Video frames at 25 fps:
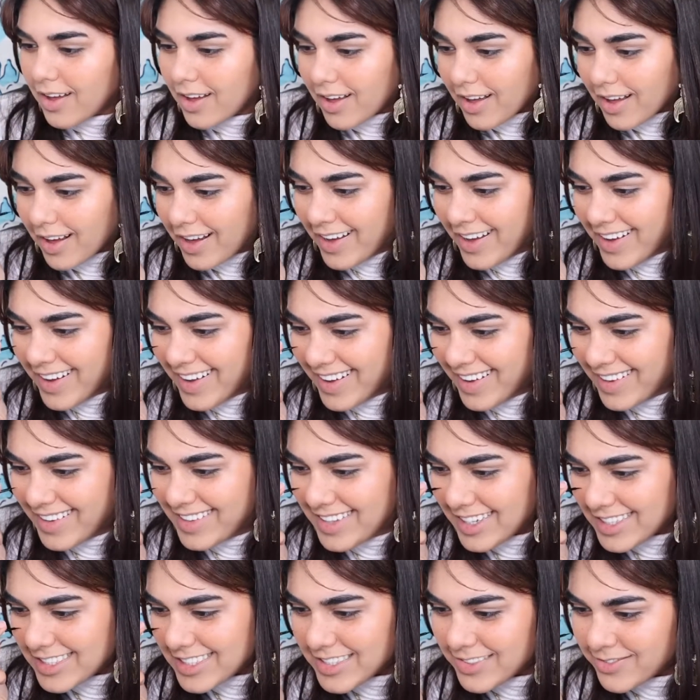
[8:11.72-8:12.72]
That
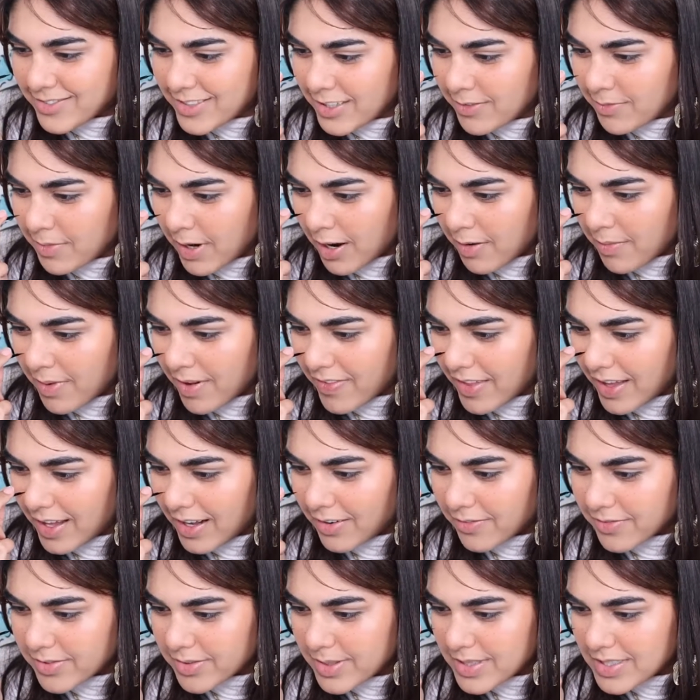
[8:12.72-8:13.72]
just really reminded me of
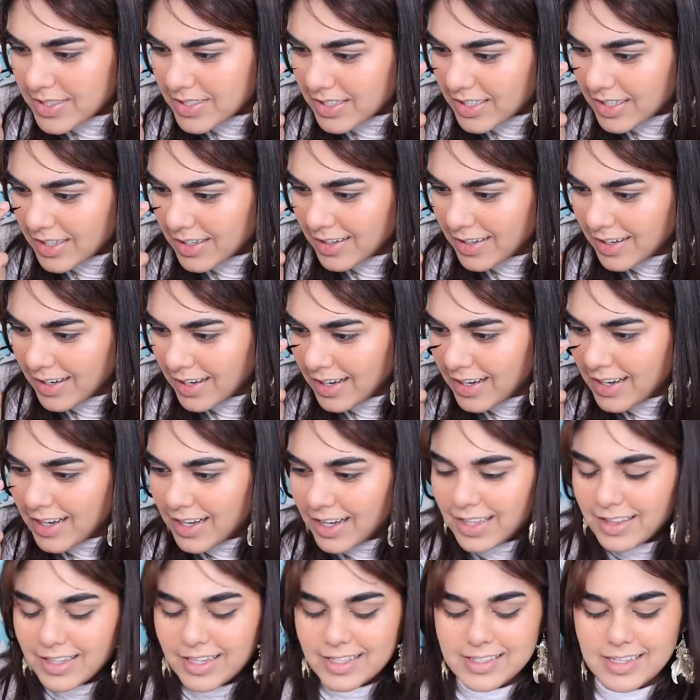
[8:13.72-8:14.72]
that influencer
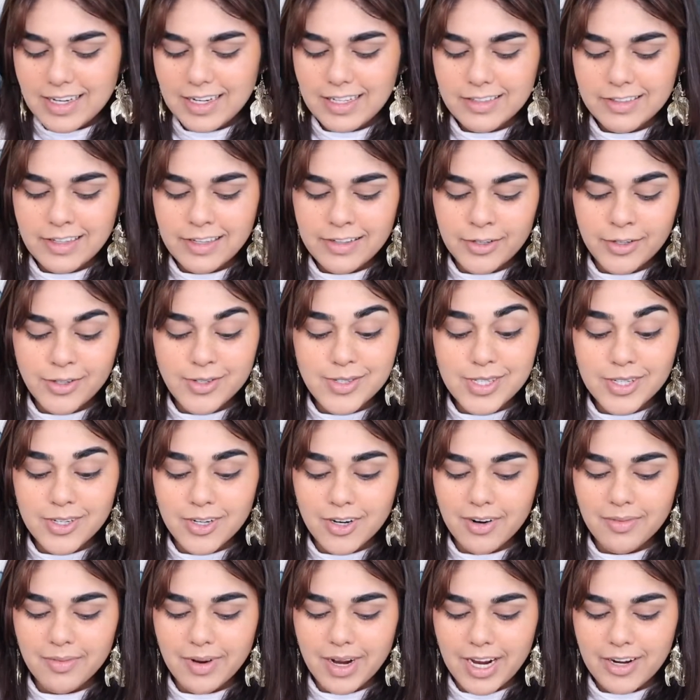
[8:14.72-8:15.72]
that's like losing
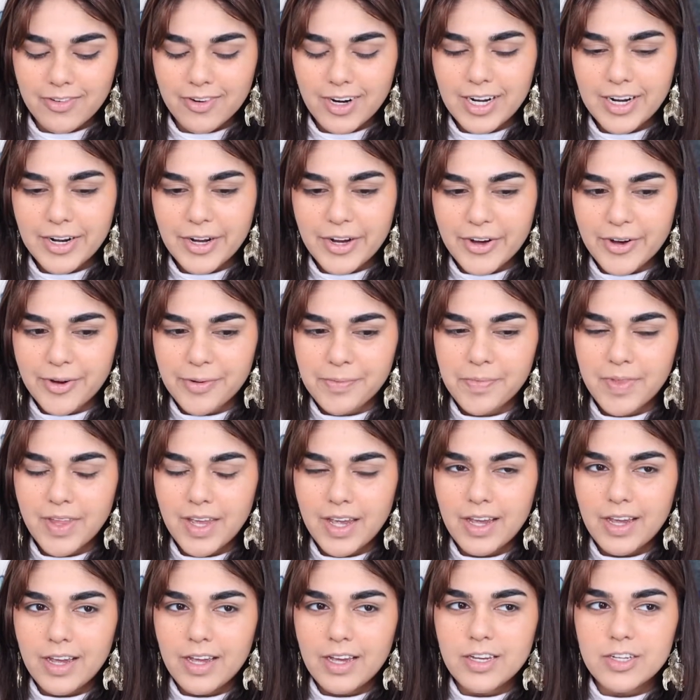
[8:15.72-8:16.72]
her mind right now.
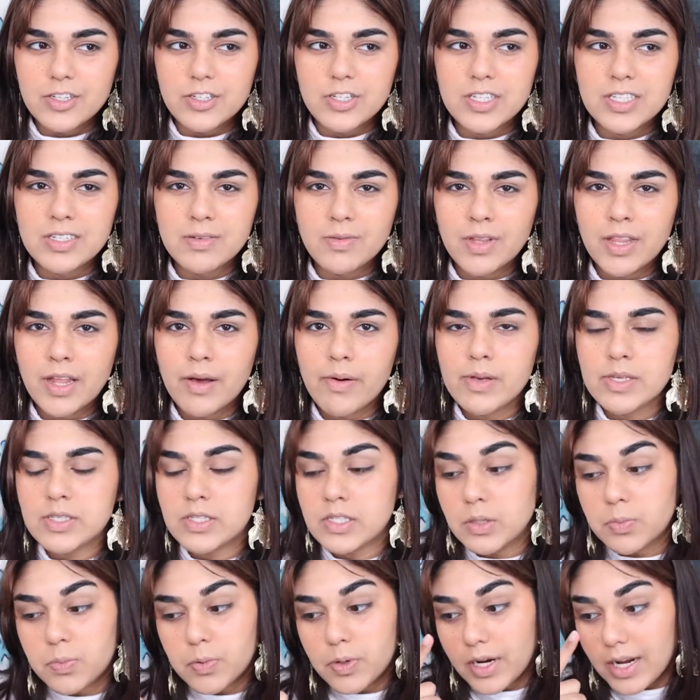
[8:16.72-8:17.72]
She's the one that was
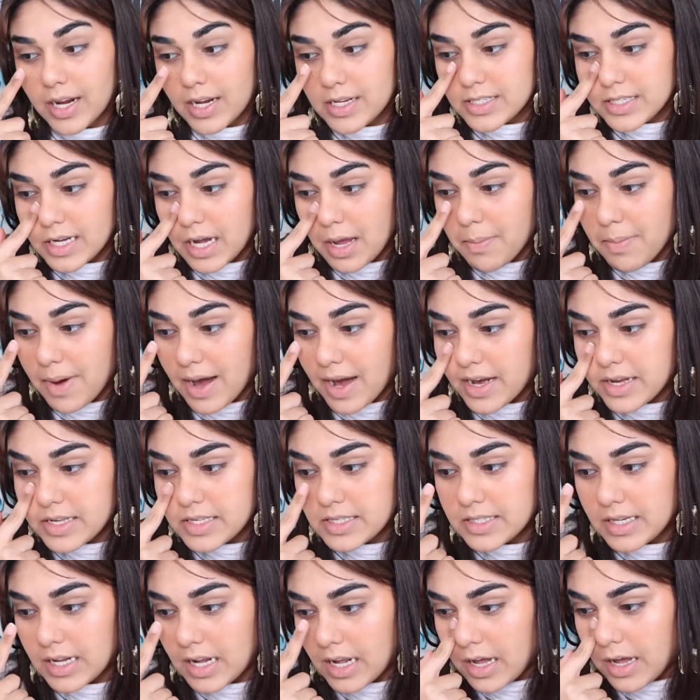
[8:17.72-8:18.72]
super
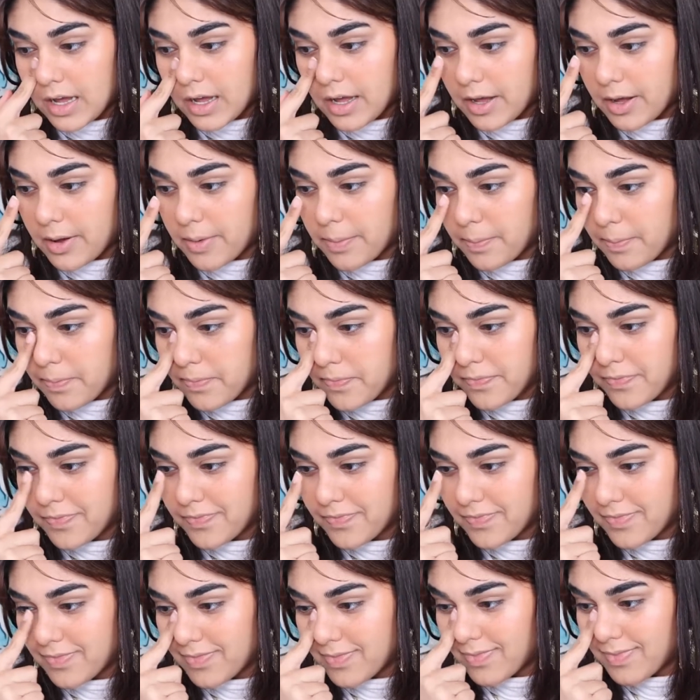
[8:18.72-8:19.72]
anti-mask,
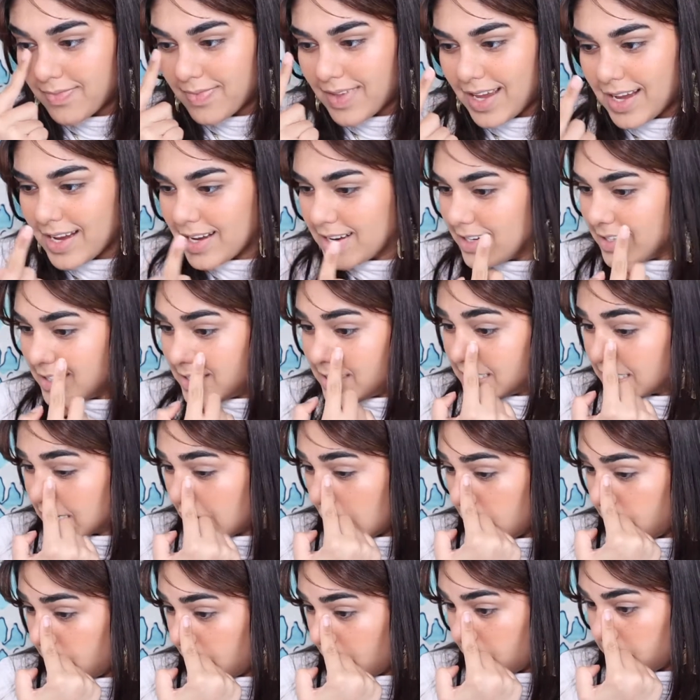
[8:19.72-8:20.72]
and she's
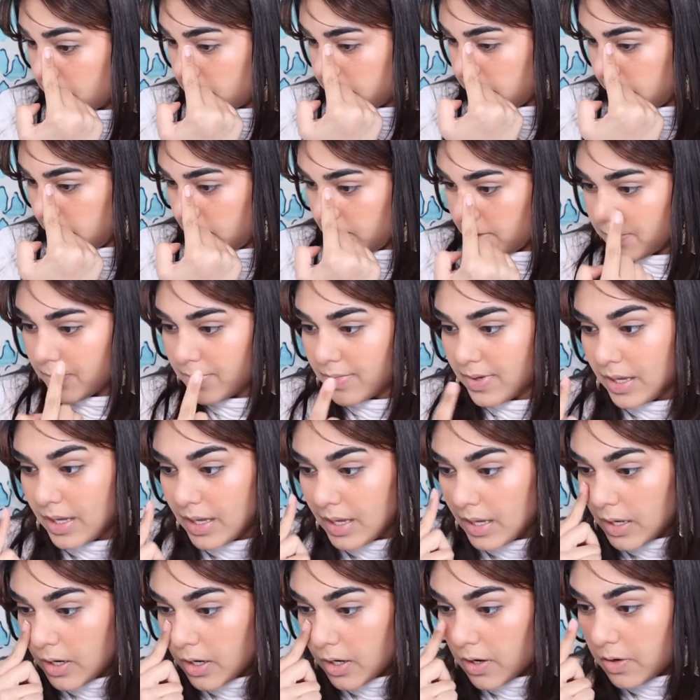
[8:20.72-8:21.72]
kind of become a meme,
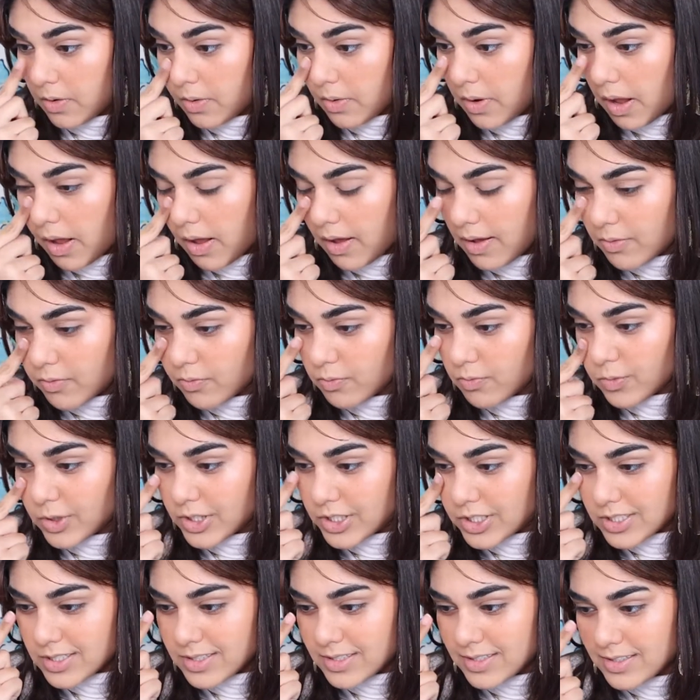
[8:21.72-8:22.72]

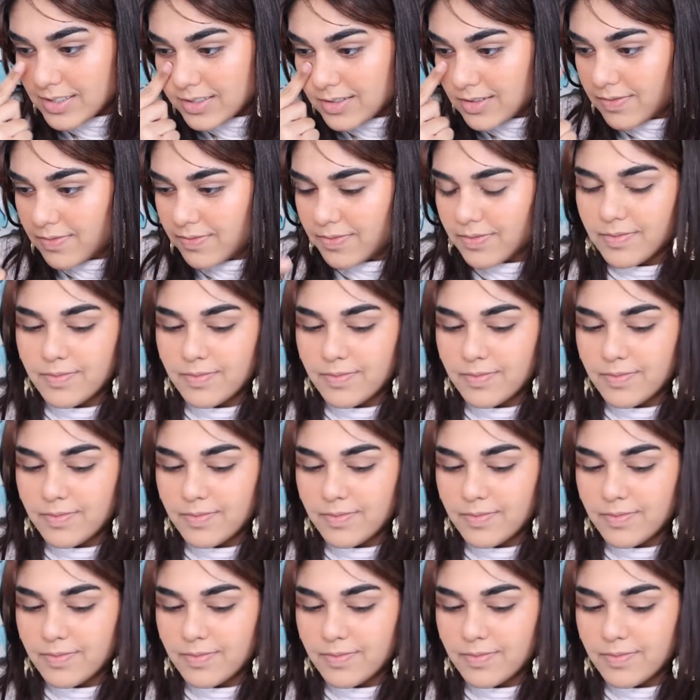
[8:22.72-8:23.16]
which is